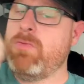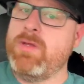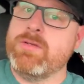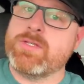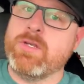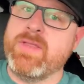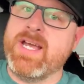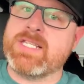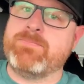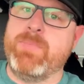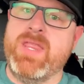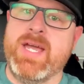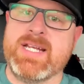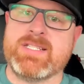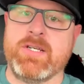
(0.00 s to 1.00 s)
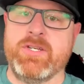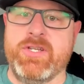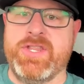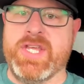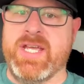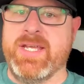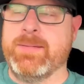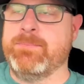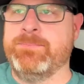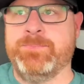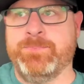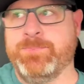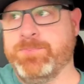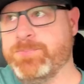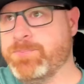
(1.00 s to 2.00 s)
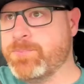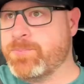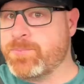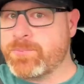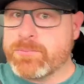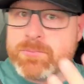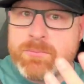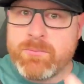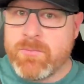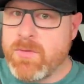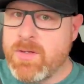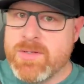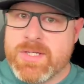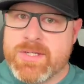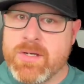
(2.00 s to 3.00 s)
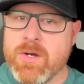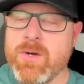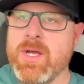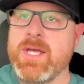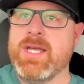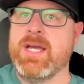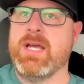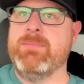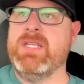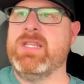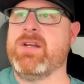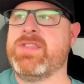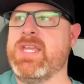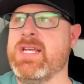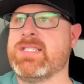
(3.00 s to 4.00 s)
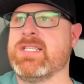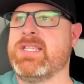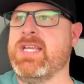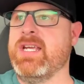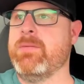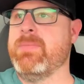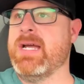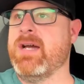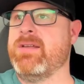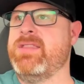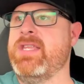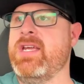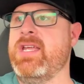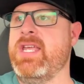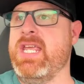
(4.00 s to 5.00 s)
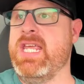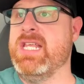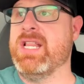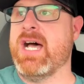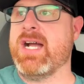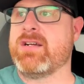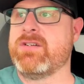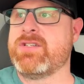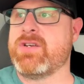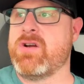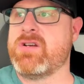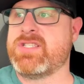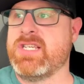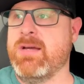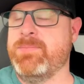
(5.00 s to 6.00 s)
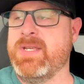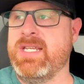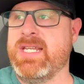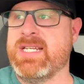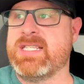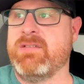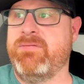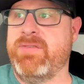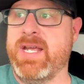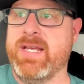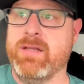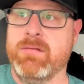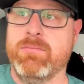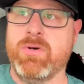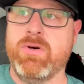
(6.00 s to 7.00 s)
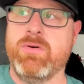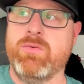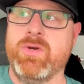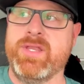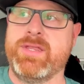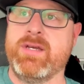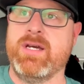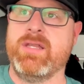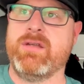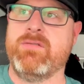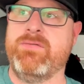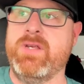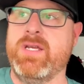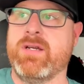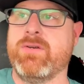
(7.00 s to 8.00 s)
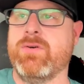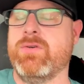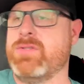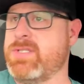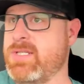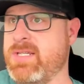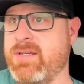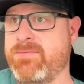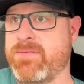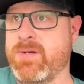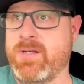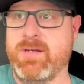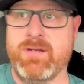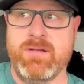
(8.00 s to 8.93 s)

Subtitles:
So that's a good thing. So I mean, there are things to think about. The e-lockers are something that's available with other vehicles and different